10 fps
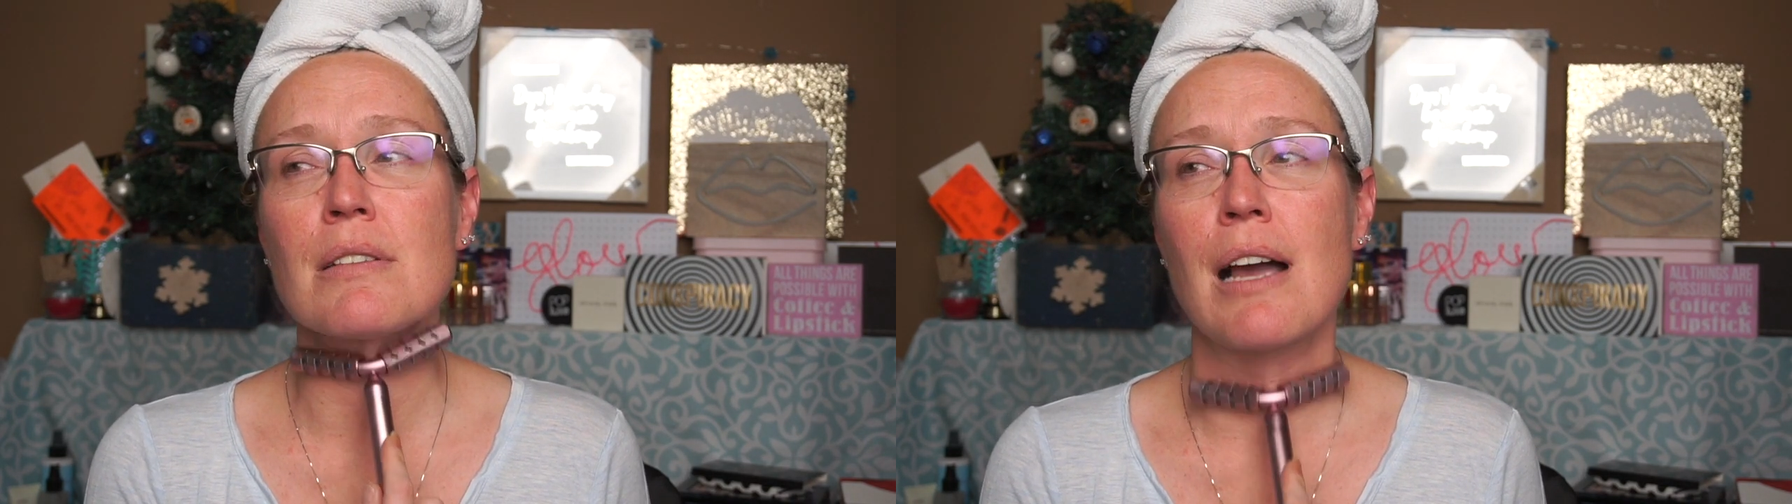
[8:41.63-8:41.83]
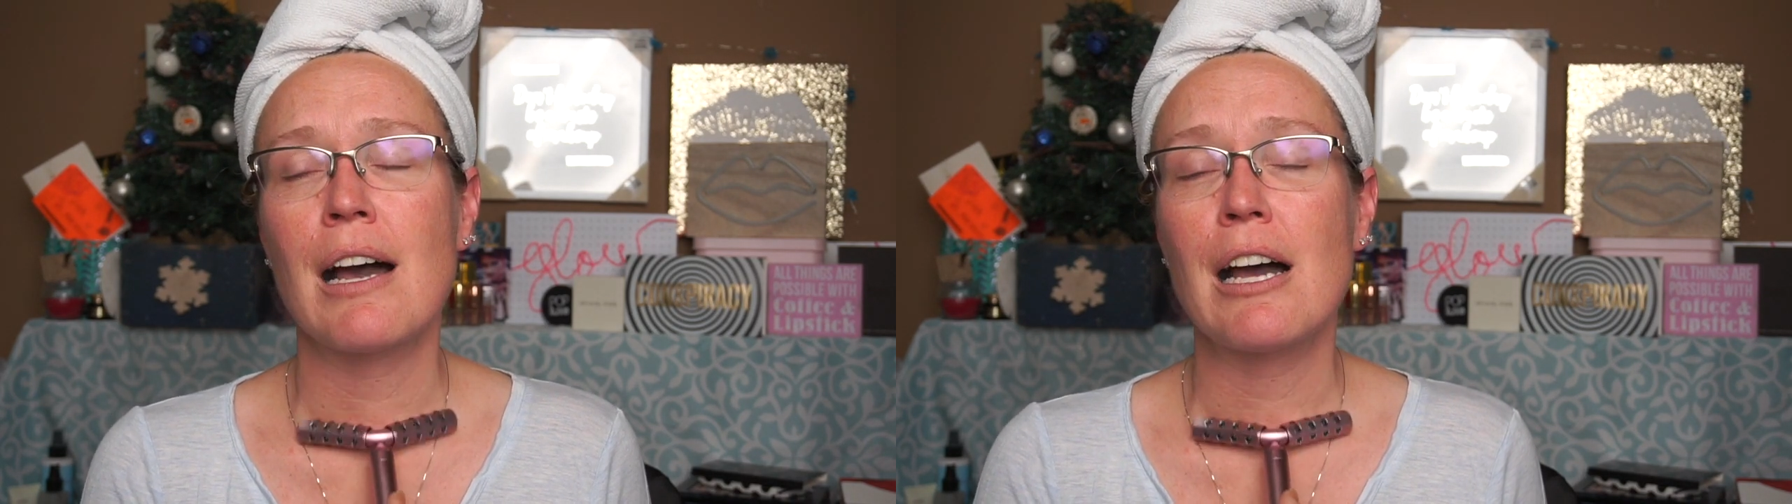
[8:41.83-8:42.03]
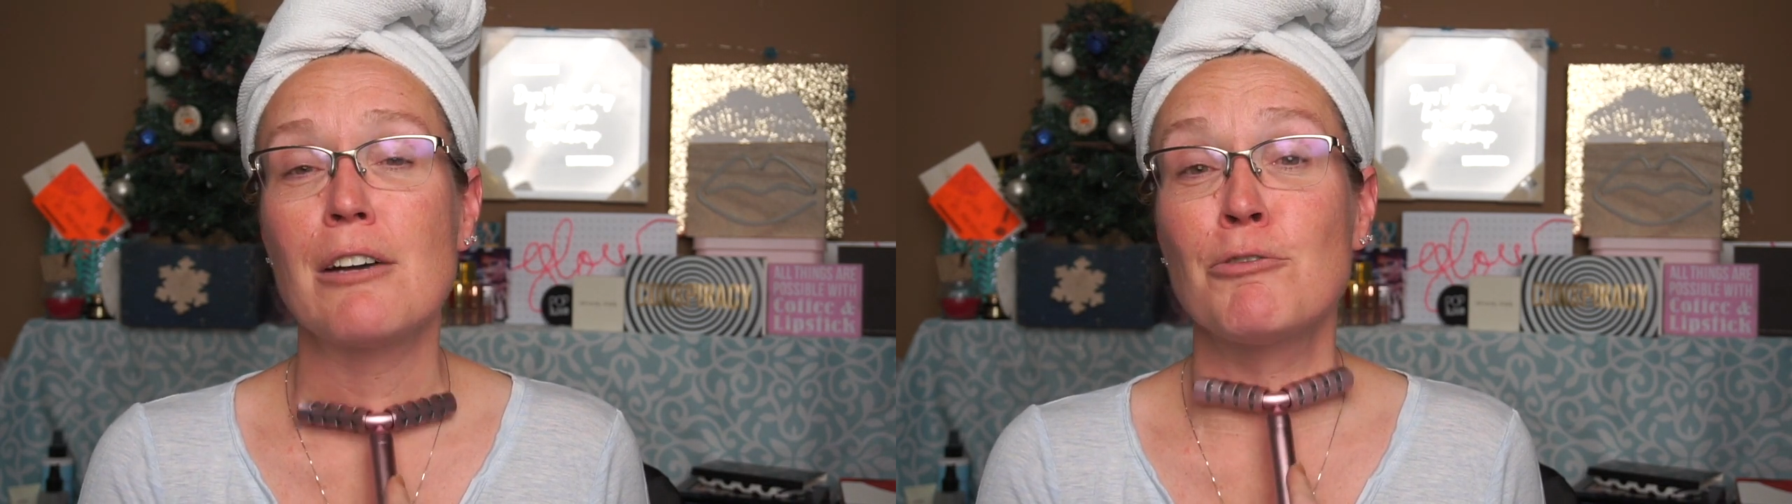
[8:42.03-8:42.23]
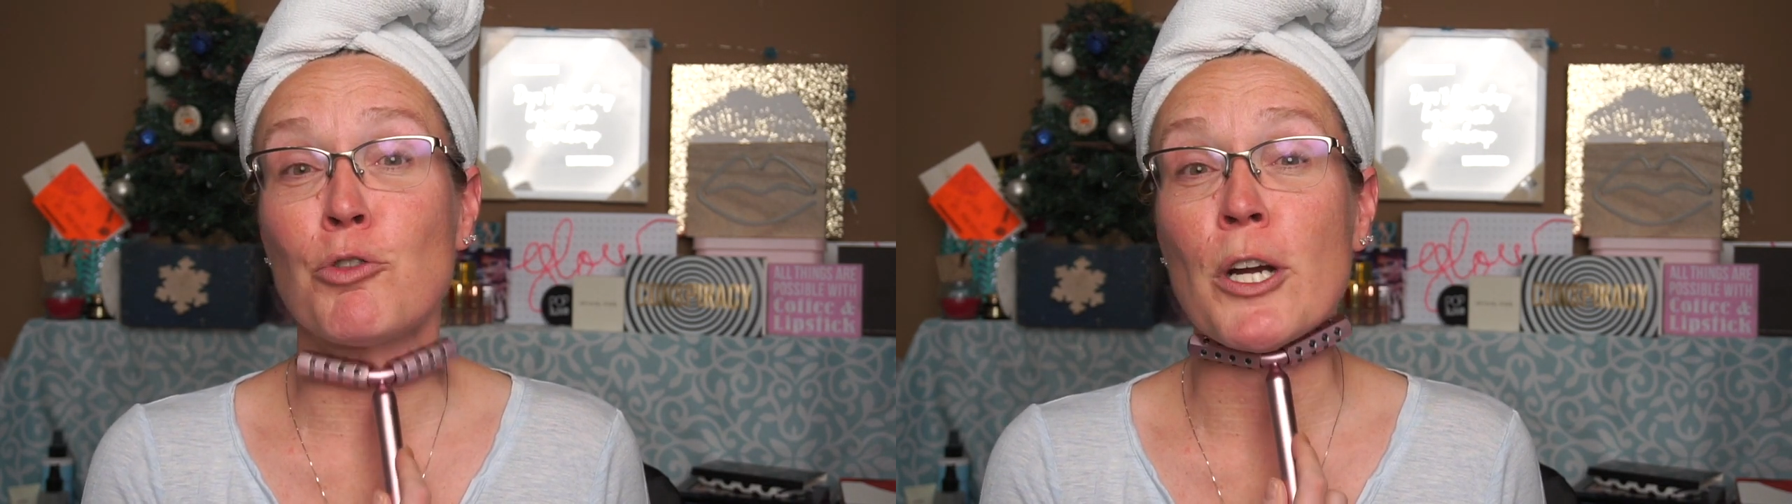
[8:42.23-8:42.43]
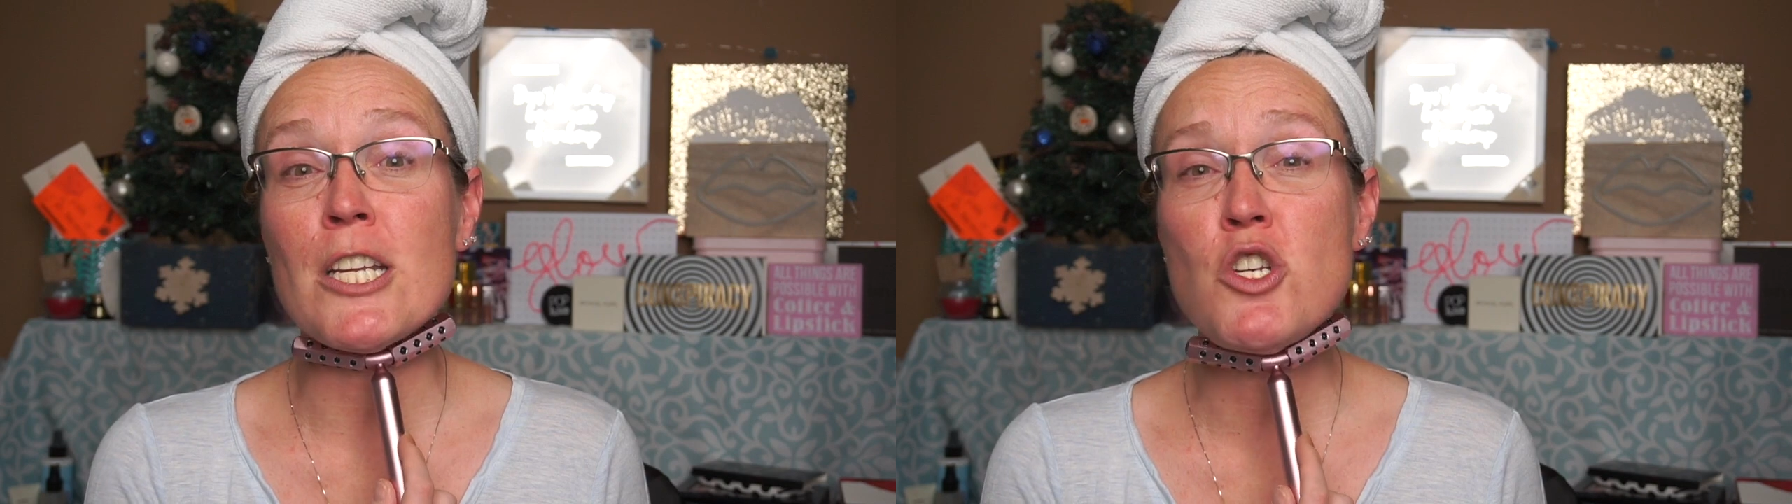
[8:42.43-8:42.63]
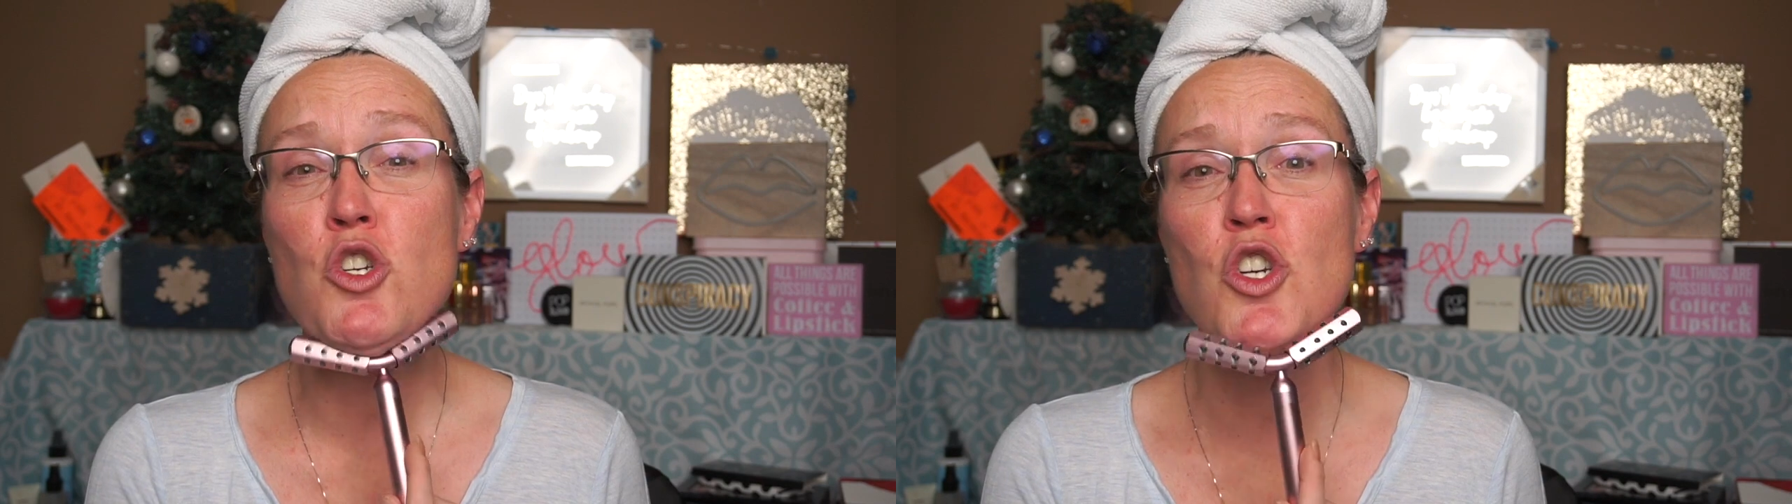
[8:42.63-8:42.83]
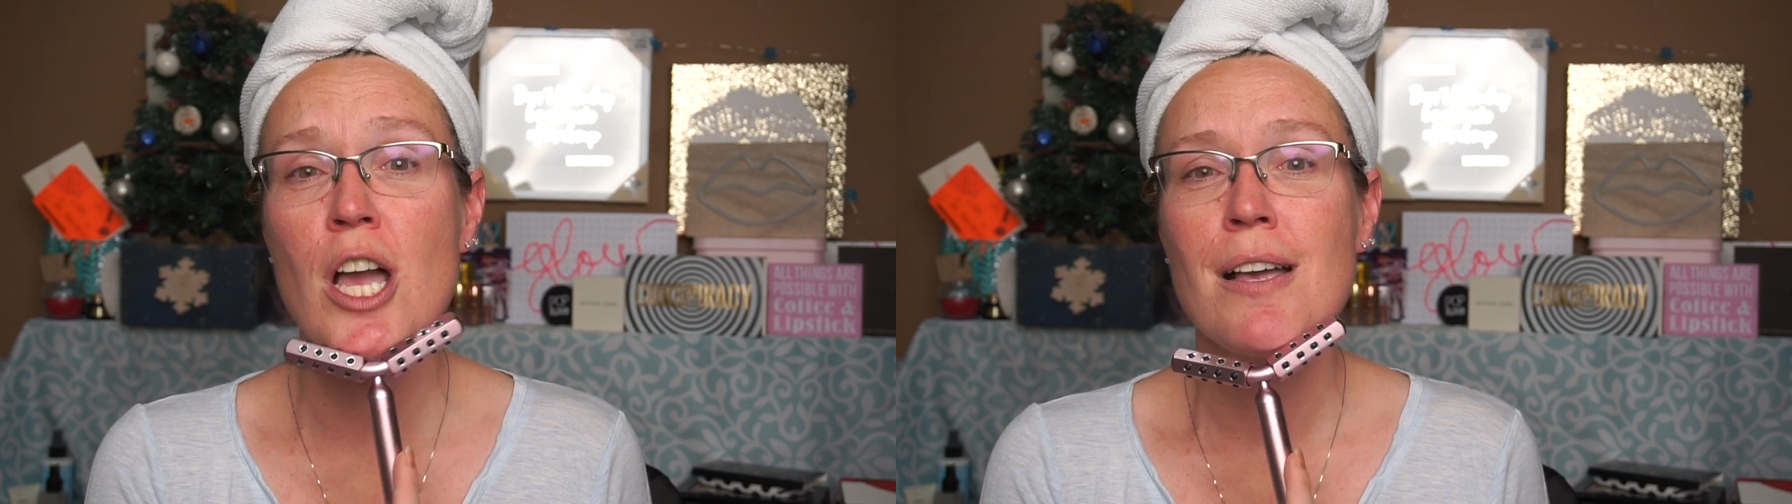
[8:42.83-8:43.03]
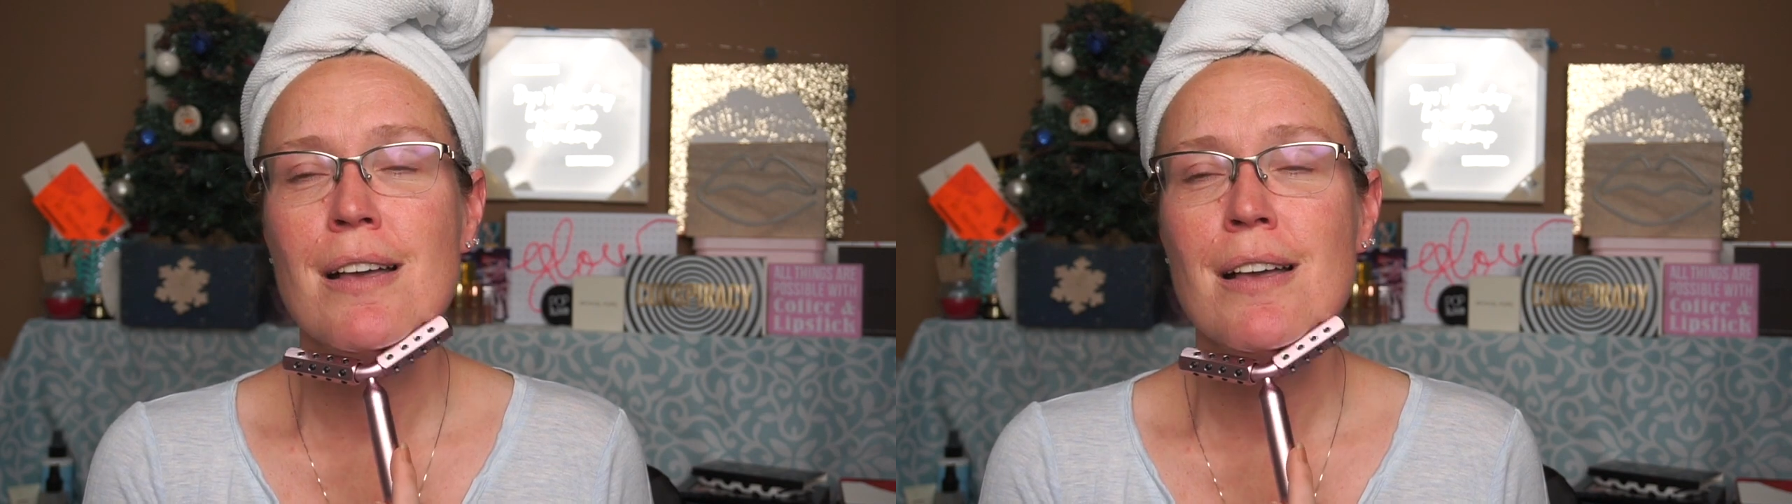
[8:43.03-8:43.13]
uh, fridge,